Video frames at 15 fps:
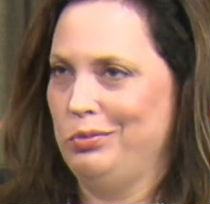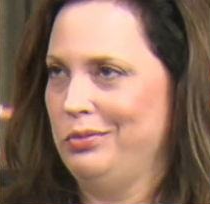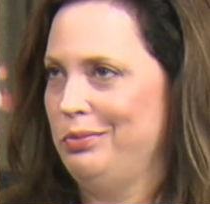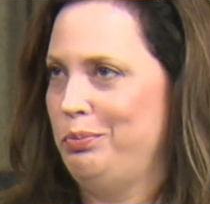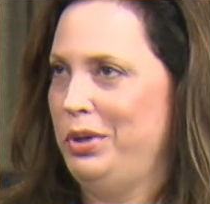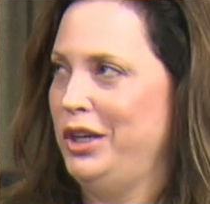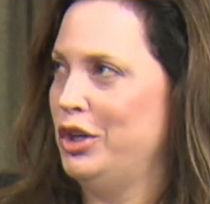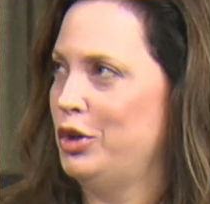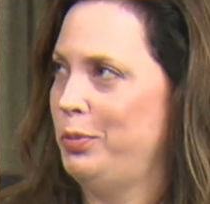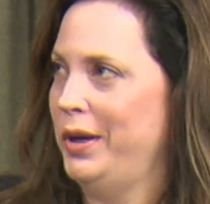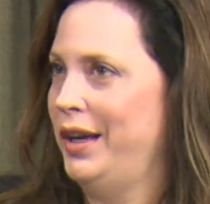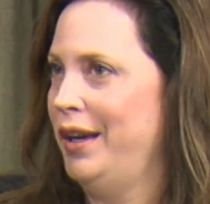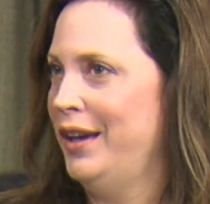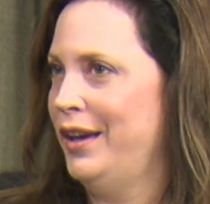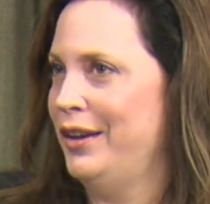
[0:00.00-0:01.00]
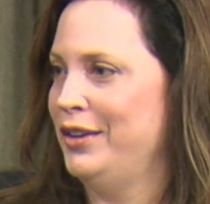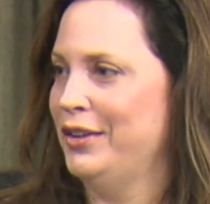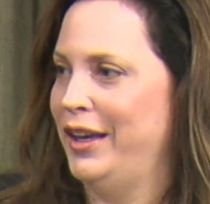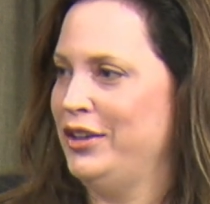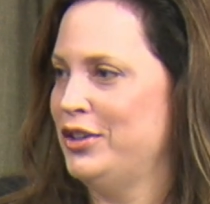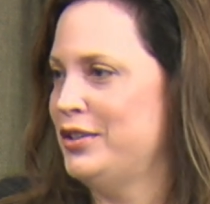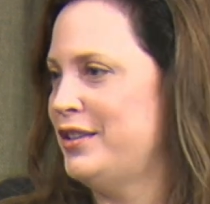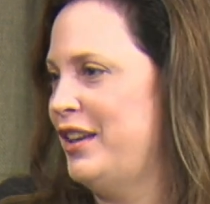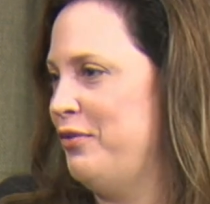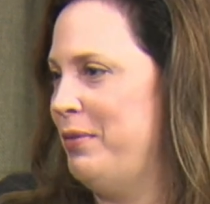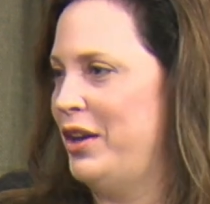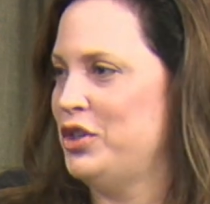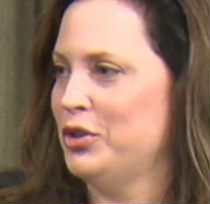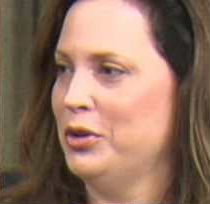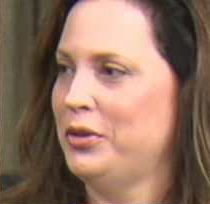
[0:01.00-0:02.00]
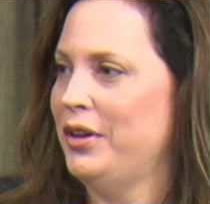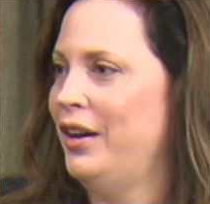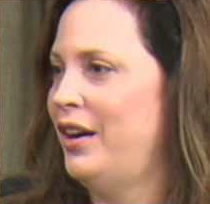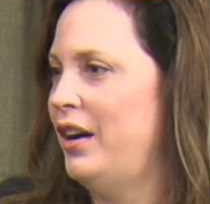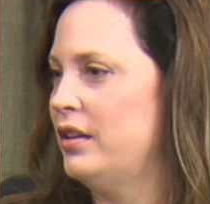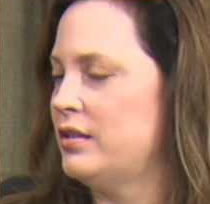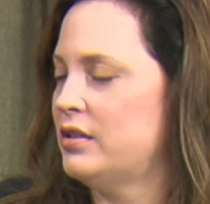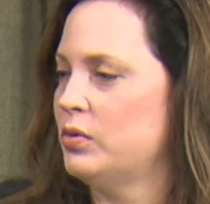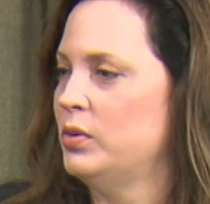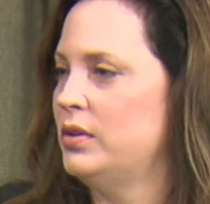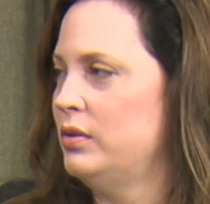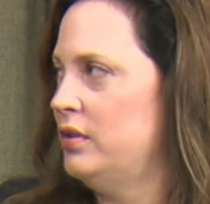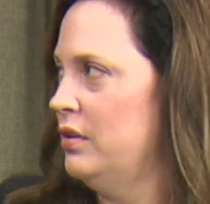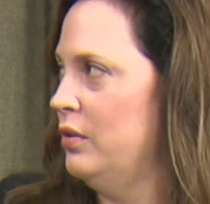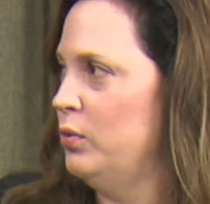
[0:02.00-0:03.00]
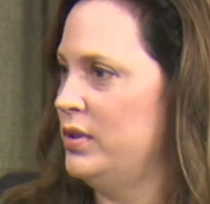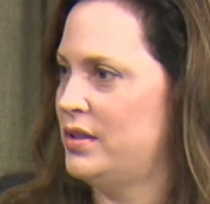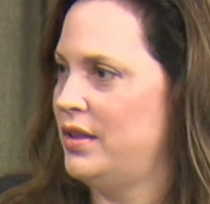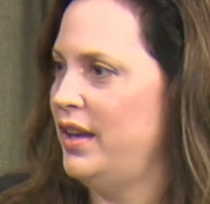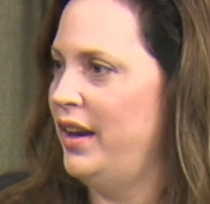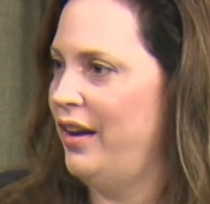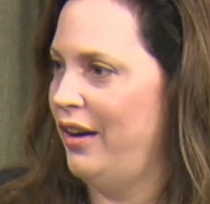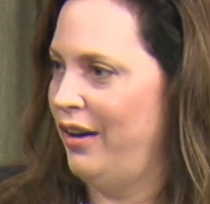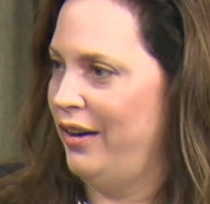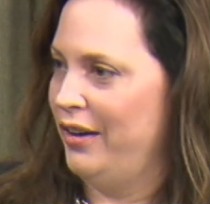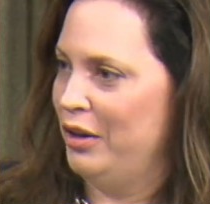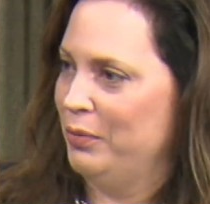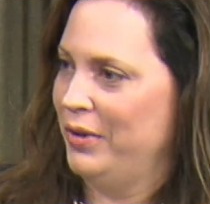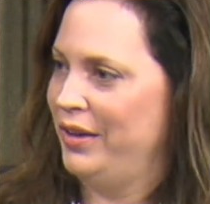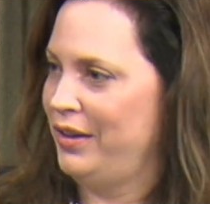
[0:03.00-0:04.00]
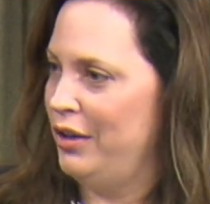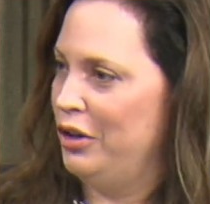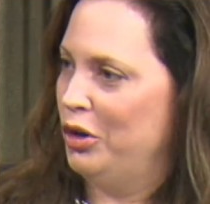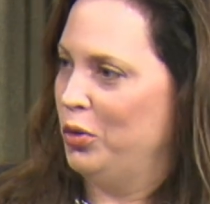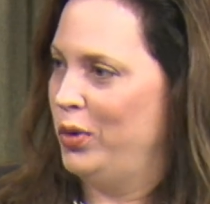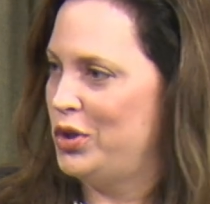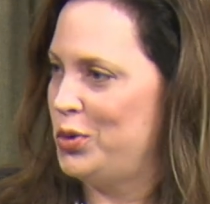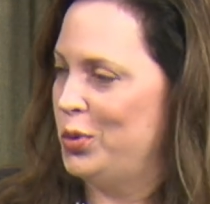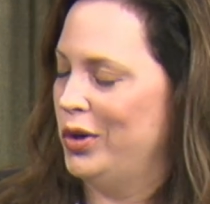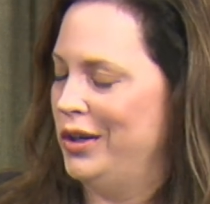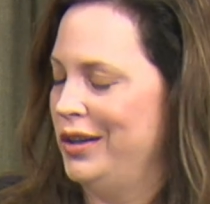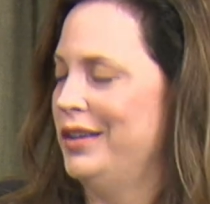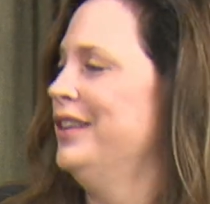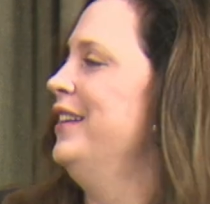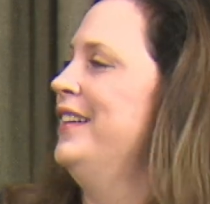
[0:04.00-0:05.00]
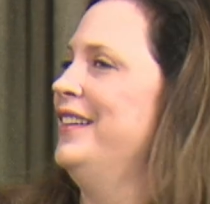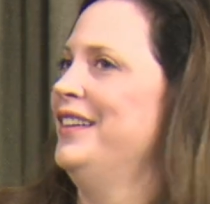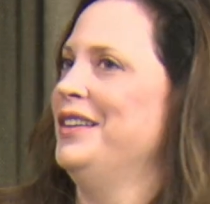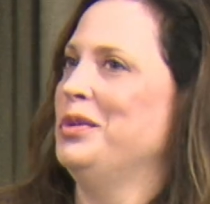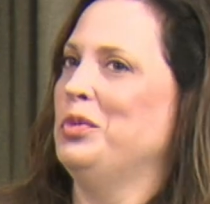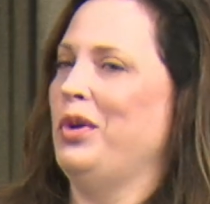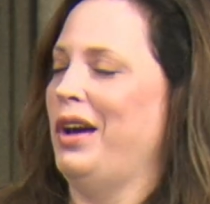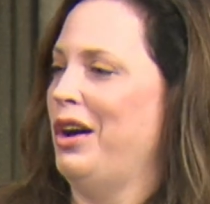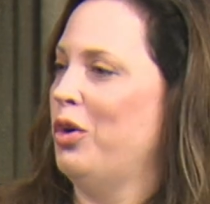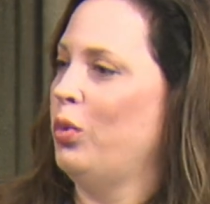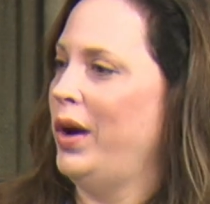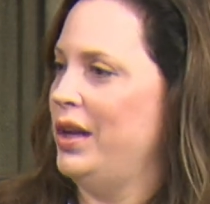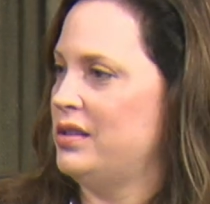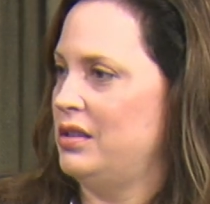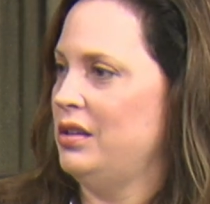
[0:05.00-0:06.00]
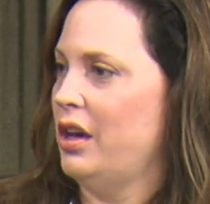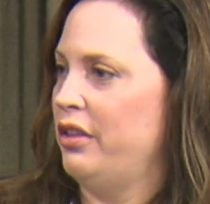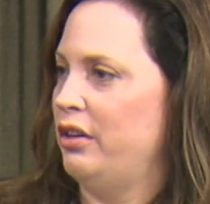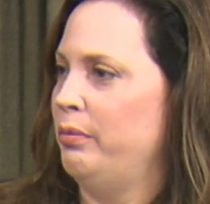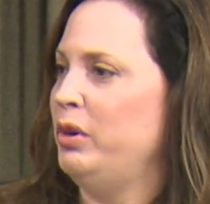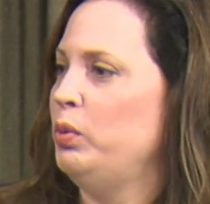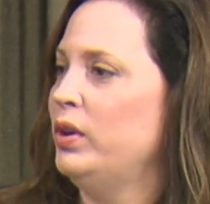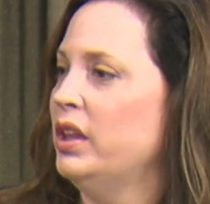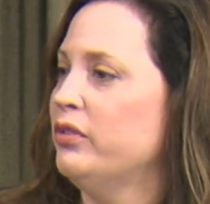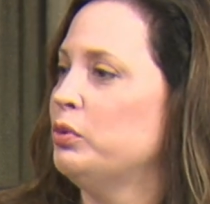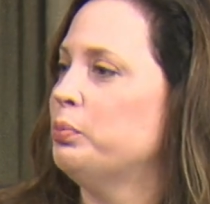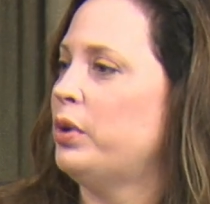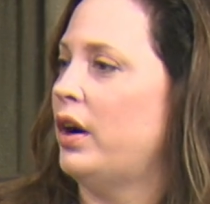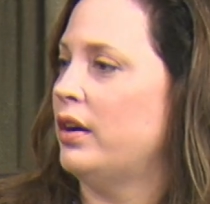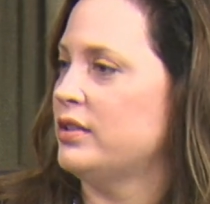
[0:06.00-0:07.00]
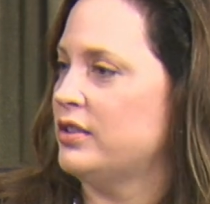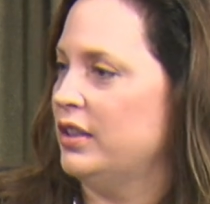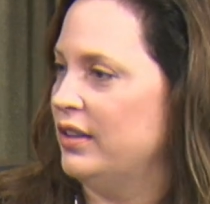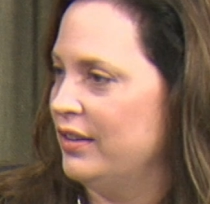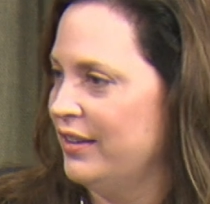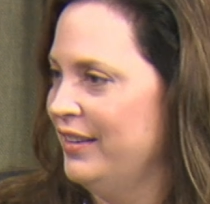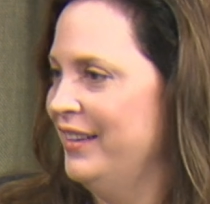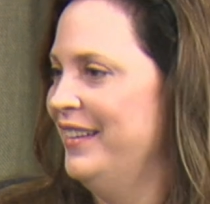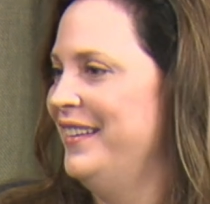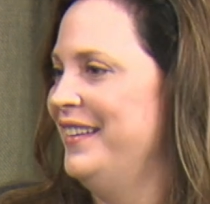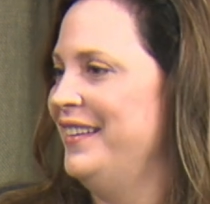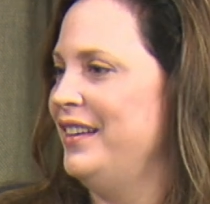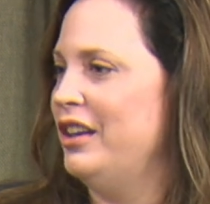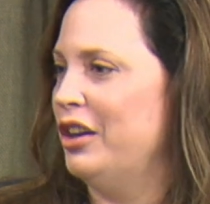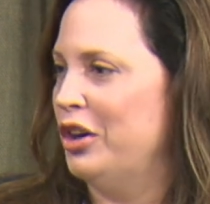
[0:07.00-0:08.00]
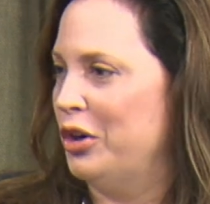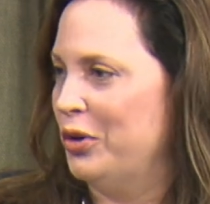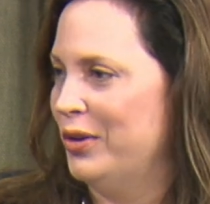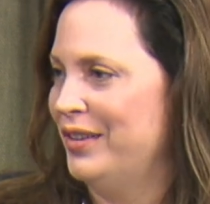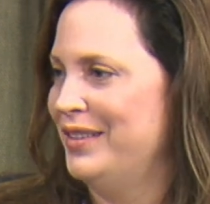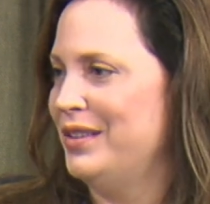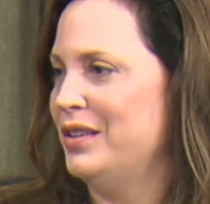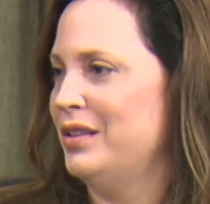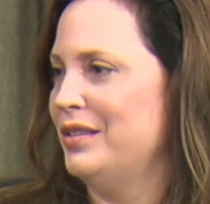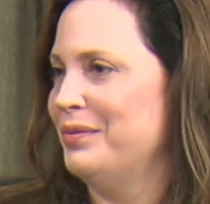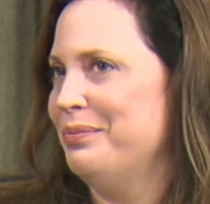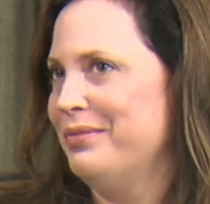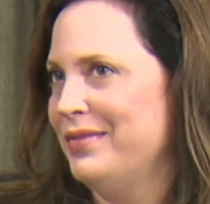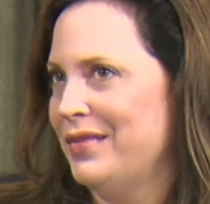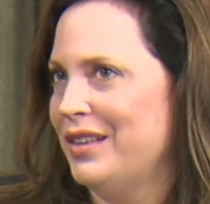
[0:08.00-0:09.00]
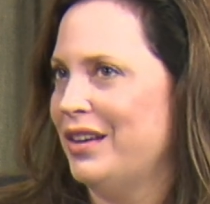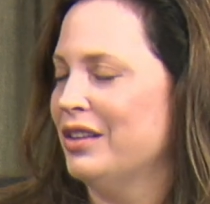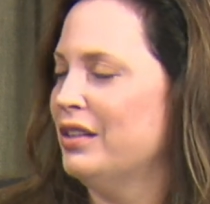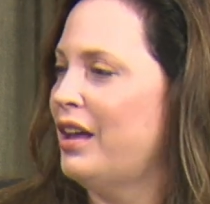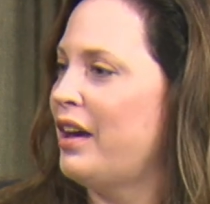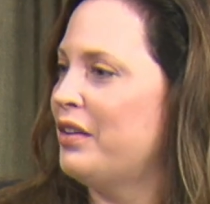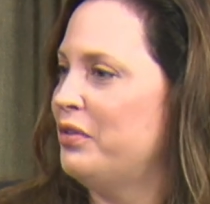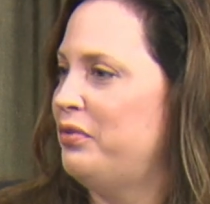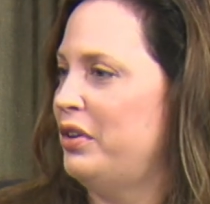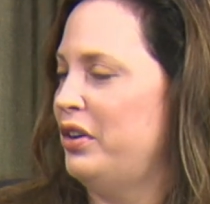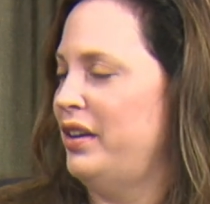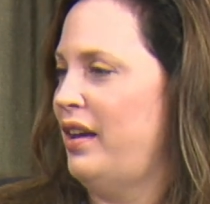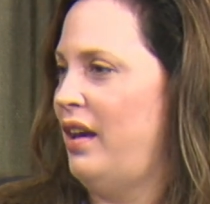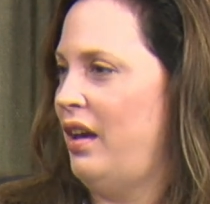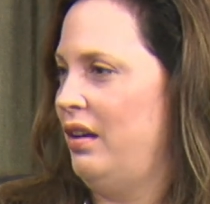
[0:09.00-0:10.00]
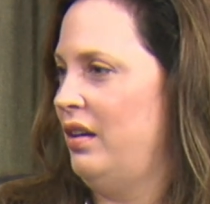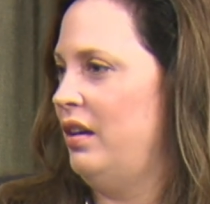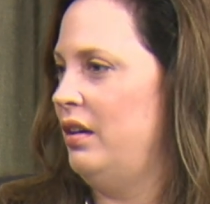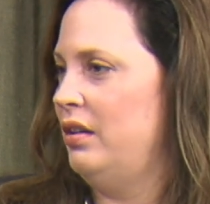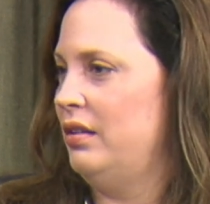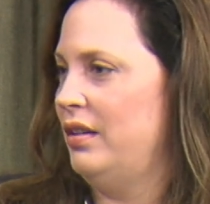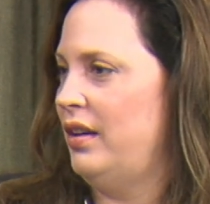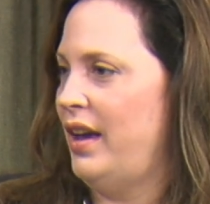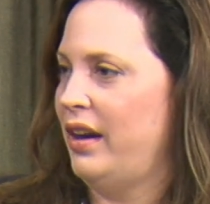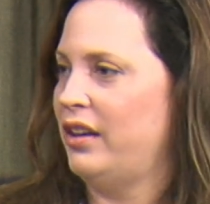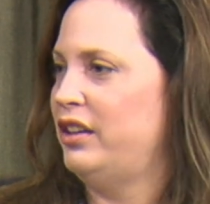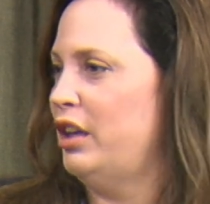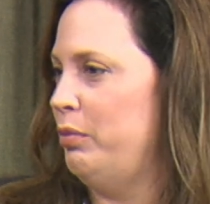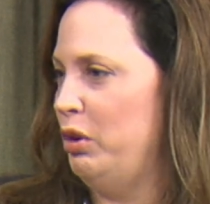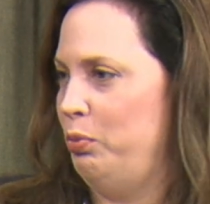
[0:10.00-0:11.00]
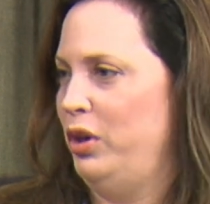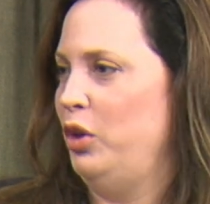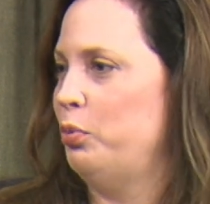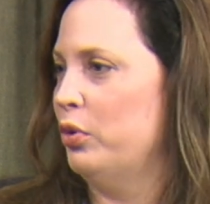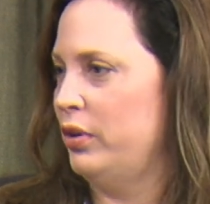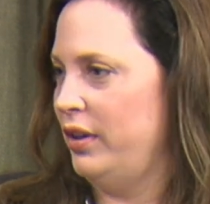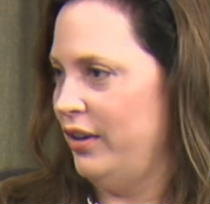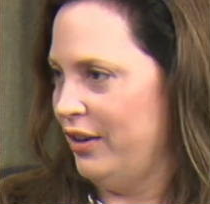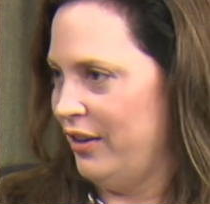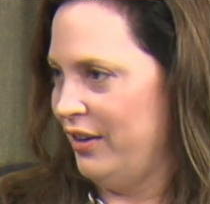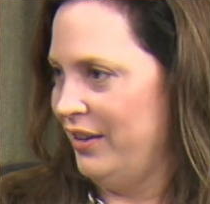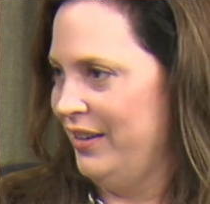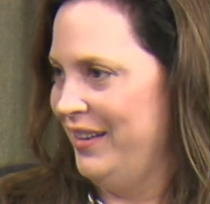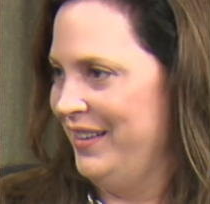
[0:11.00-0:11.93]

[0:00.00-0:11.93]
Peter Pan just have magical thoughts was there, and I'm like, which one outweighs the other? I mean, we live in Boston, a lot of very academic people here,